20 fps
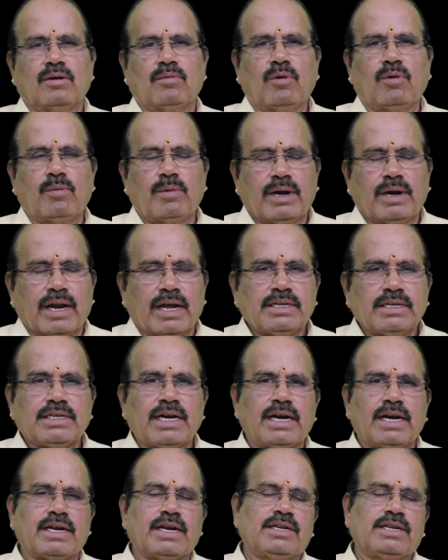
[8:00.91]
The moment I
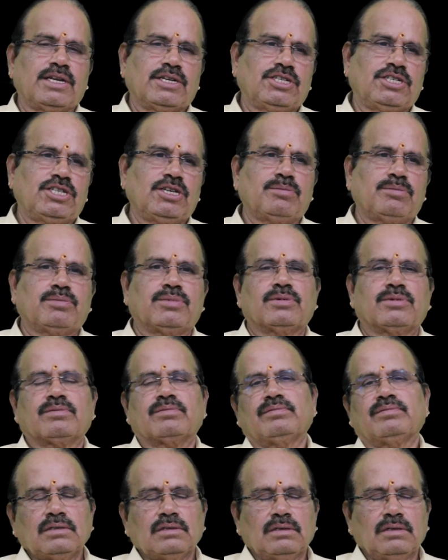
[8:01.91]
sat in the jeep,
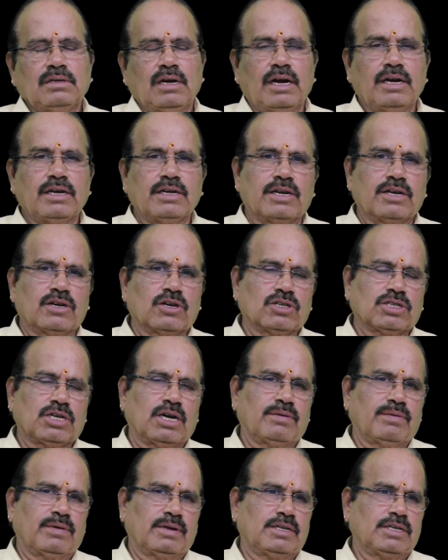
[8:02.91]
I
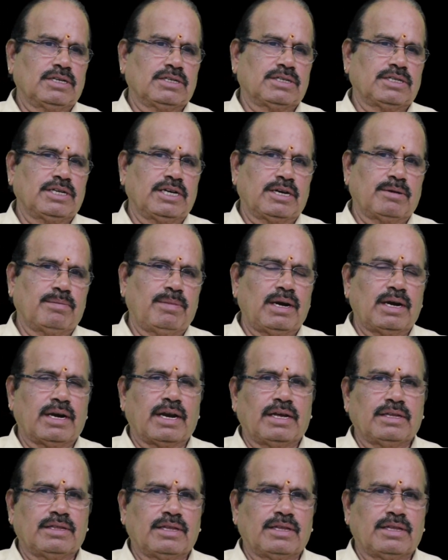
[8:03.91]
requested for the seat belt.